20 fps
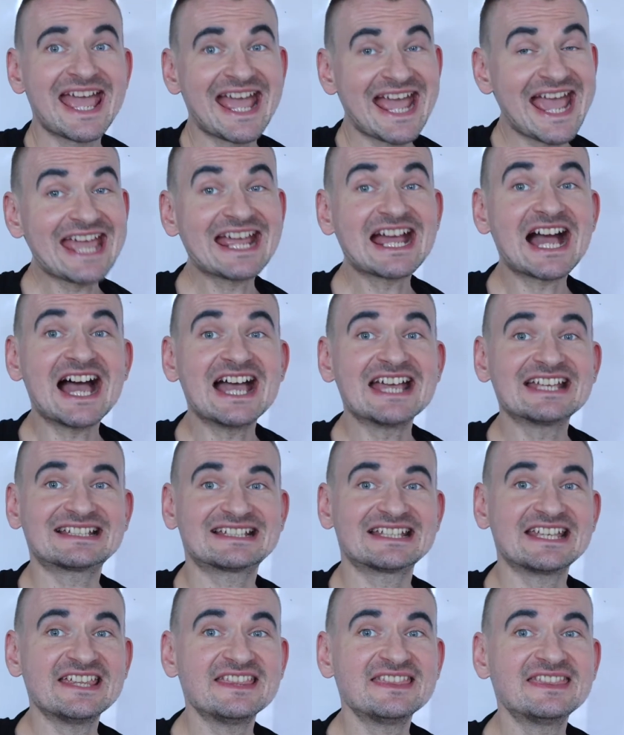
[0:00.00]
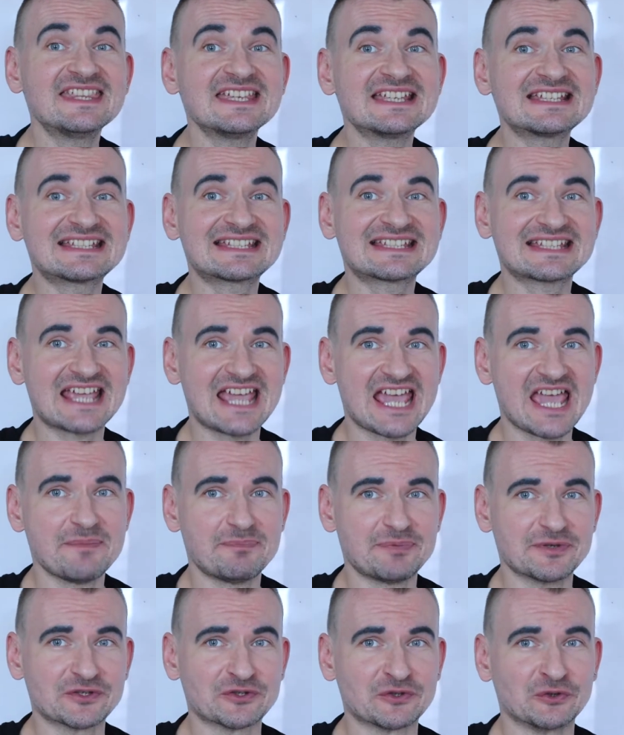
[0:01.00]
Hey guys, in this
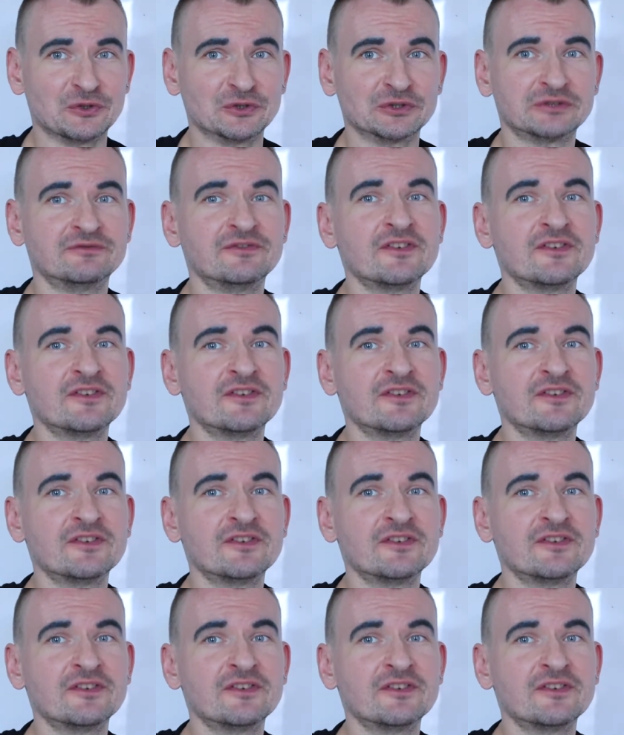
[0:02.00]
episode,